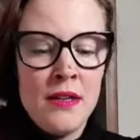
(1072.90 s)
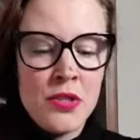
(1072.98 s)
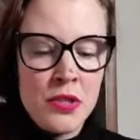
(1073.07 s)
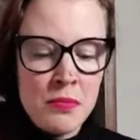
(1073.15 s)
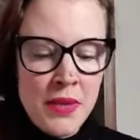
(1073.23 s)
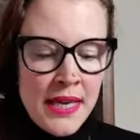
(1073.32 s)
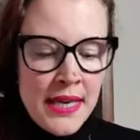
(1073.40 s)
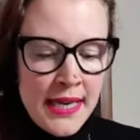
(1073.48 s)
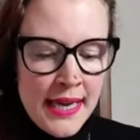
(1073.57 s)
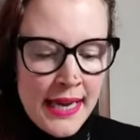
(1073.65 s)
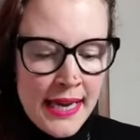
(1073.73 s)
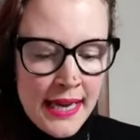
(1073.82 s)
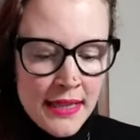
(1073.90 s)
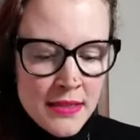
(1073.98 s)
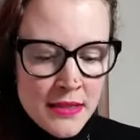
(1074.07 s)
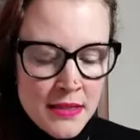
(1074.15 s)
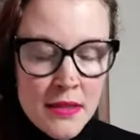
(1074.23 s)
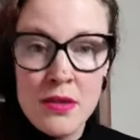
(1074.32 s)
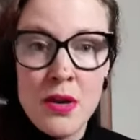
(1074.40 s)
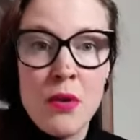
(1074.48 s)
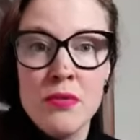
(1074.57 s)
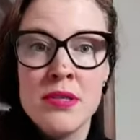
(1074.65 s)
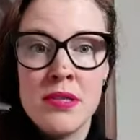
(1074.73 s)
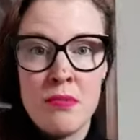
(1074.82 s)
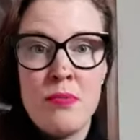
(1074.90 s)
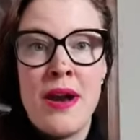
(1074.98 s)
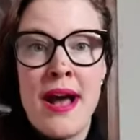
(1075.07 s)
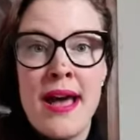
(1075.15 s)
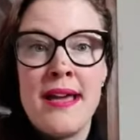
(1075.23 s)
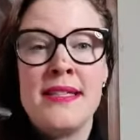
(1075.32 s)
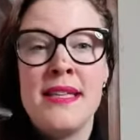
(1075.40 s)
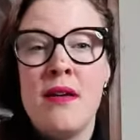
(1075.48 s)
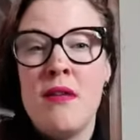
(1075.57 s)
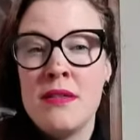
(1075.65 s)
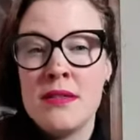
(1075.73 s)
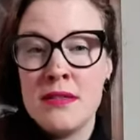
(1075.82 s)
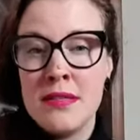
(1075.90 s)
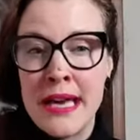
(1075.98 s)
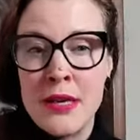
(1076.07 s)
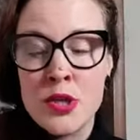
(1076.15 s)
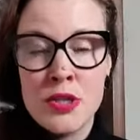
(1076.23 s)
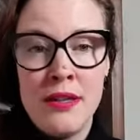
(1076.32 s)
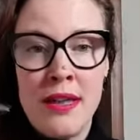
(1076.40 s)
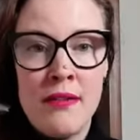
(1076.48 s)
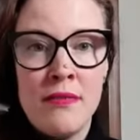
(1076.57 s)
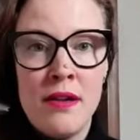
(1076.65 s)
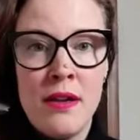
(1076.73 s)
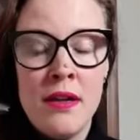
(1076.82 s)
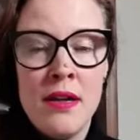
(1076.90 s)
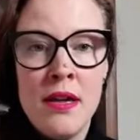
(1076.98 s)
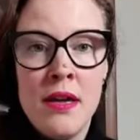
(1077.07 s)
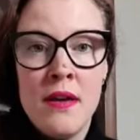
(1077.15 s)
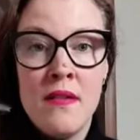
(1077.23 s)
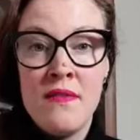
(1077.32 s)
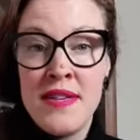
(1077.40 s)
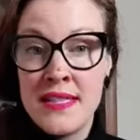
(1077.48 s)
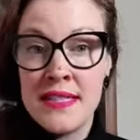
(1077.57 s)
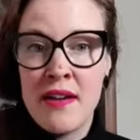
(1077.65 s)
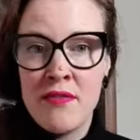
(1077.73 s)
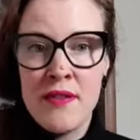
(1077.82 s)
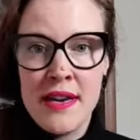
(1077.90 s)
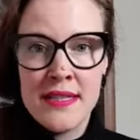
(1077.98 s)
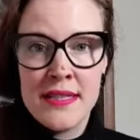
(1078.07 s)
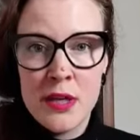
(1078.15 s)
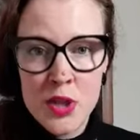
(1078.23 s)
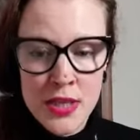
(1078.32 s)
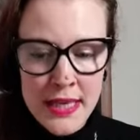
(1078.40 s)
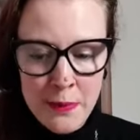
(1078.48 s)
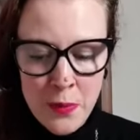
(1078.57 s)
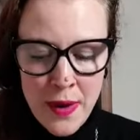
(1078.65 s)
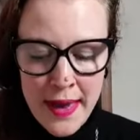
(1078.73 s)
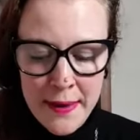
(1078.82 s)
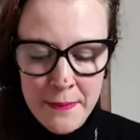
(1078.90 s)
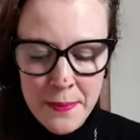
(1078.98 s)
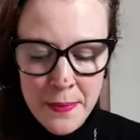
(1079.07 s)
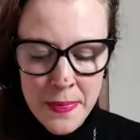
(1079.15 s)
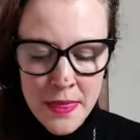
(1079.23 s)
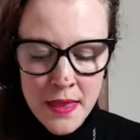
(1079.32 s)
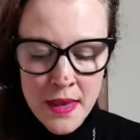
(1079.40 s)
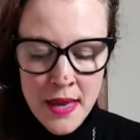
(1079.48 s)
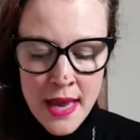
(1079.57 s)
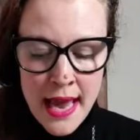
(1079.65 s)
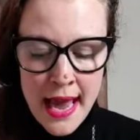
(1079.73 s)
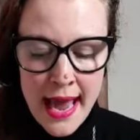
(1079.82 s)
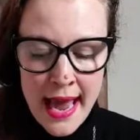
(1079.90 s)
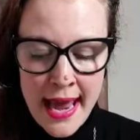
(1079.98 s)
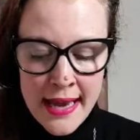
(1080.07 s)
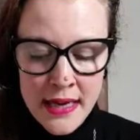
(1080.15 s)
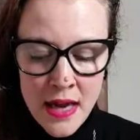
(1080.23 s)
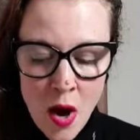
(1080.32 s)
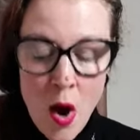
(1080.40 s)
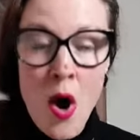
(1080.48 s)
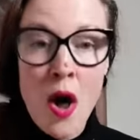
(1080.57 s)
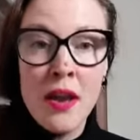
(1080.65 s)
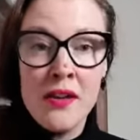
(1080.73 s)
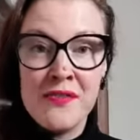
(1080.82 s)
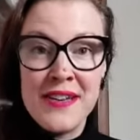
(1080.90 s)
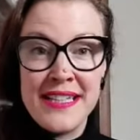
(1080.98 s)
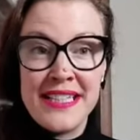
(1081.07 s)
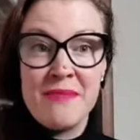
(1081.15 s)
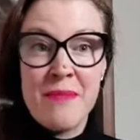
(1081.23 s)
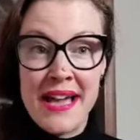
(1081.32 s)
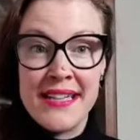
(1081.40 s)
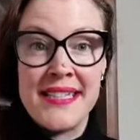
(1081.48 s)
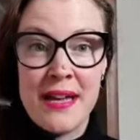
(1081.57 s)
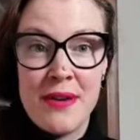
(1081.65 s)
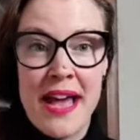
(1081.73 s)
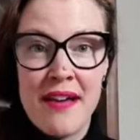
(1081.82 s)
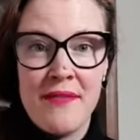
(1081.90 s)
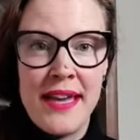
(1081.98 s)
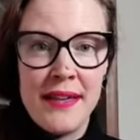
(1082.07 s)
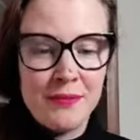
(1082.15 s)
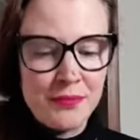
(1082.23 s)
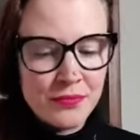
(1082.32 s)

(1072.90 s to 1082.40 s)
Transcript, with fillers: to me, it's no surprise that on a sexual level, we suffer in such a deep way. And all of this might sound heavy,